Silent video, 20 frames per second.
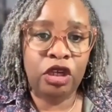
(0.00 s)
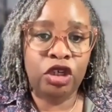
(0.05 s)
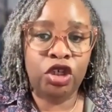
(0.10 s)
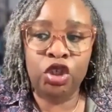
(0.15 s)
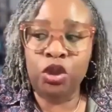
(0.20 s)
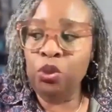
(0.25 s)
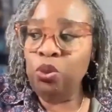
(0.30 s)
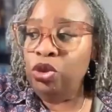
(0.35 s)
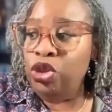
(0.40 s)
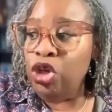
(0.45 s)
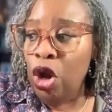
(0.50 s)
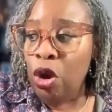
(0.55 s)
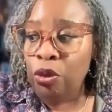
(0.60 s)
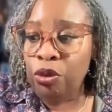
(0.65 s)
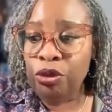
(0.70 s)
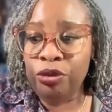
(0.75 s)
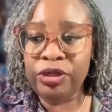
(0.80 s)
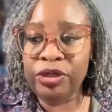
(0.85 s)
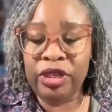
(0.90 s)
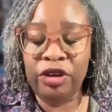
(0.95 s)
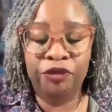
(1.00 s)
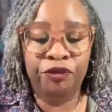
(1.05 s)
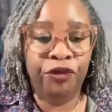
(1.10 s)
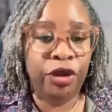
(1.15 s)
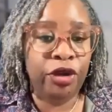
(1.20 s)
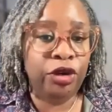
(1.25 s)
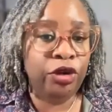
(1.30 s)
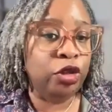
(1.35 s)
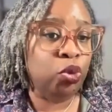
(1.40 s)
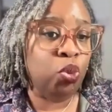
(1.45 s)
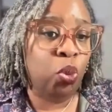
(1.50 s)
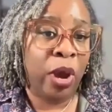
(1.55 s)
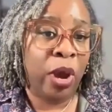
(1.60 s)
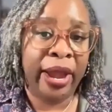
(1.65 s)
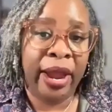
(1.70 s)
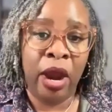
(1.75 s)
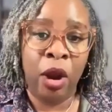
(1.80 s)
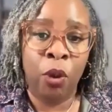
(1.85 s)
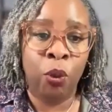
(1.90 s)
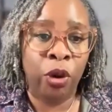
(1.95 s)
to donors and funders
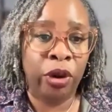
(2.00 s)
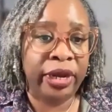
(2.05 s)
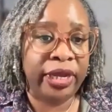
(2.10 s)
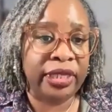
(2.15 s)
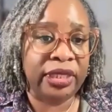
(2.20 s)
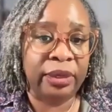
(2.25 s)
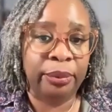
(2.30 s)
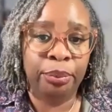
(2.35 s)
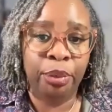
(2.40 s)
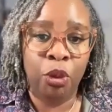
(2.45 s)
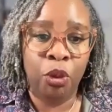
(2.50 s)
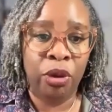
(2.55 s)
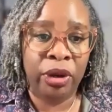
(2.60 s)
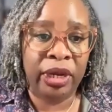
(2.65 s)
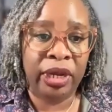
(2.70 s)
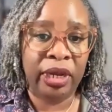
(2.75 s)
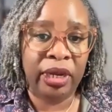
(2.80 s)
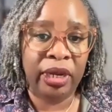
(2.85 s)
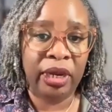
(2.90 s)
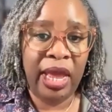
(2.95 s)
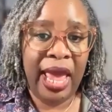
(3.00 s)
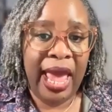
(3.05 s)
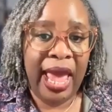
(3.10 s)
why our work is important.